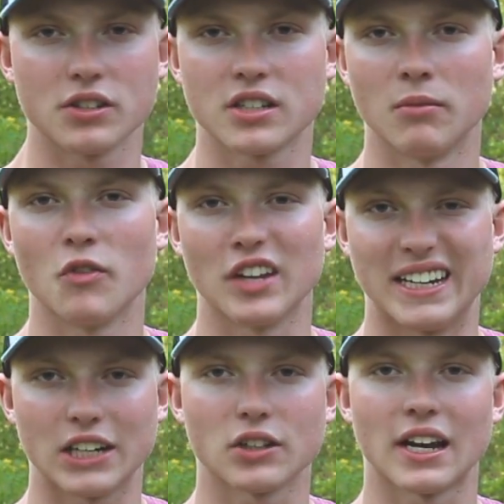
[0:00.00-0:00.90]
some of the
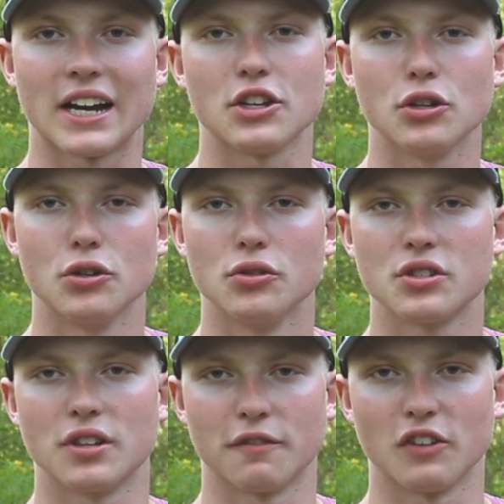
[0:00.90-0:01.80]
gear that I
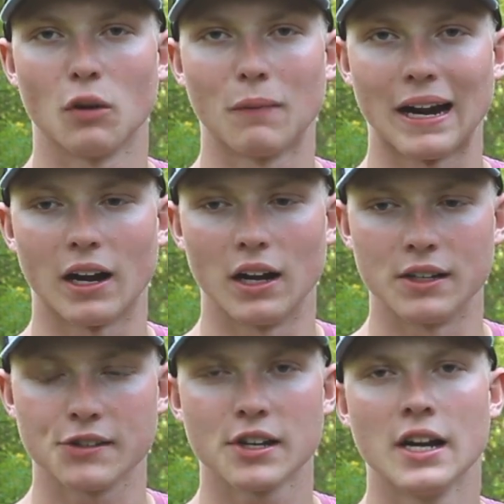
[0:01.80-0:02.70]
use to film my
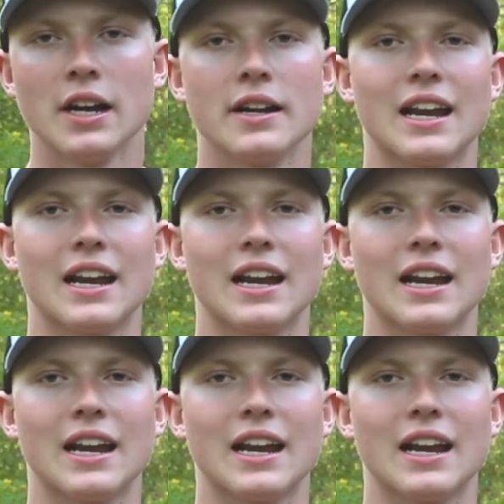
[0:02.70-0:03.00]
hunts.